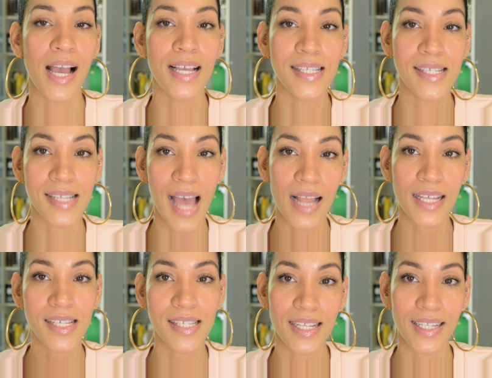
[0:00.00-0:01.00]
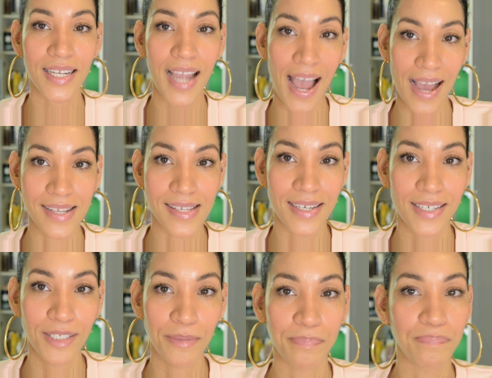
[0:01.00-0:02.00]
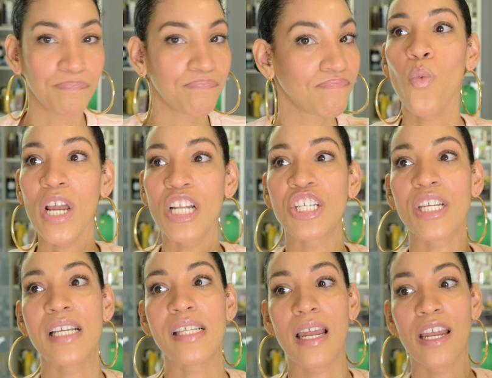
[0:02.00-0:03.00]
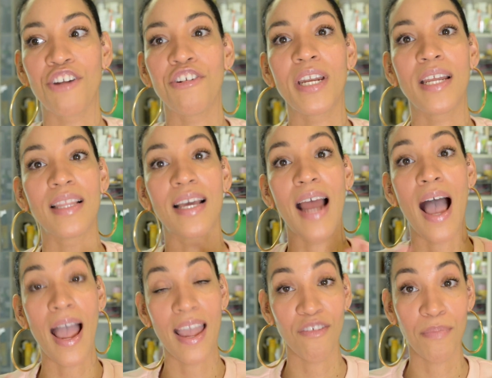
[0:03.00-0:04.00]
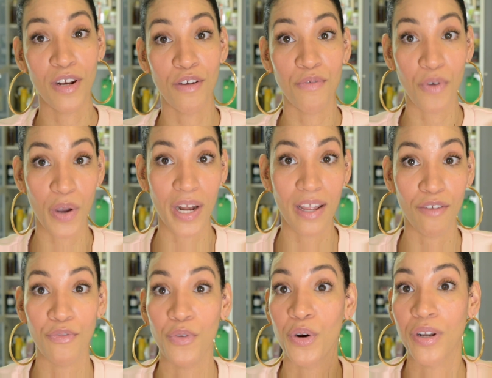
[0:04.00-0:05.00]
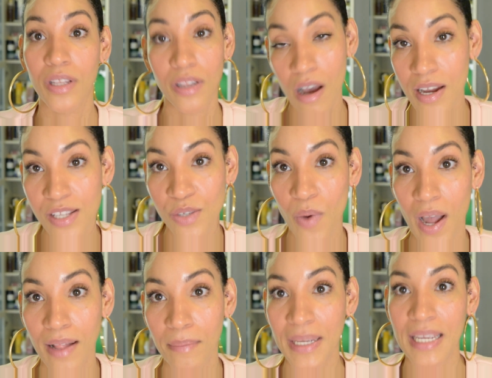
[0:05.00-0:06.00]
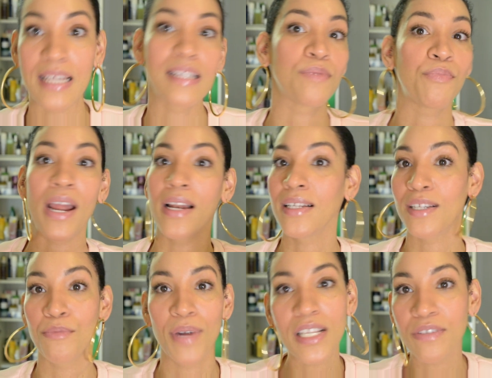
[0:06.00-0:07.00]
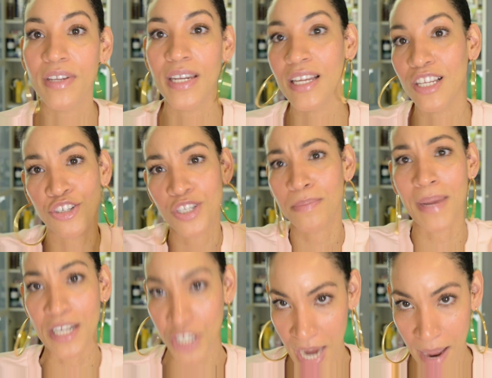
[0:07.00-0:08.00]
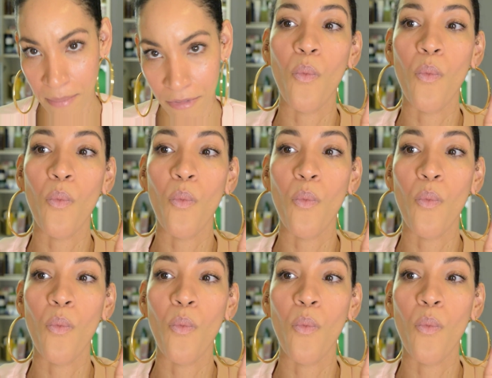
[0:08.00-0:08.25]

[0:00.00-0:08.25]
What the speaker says: salicylic acid, which is an ingredient that I have been avoiding for the longest while because pregnant and breastfeeding is just my jam.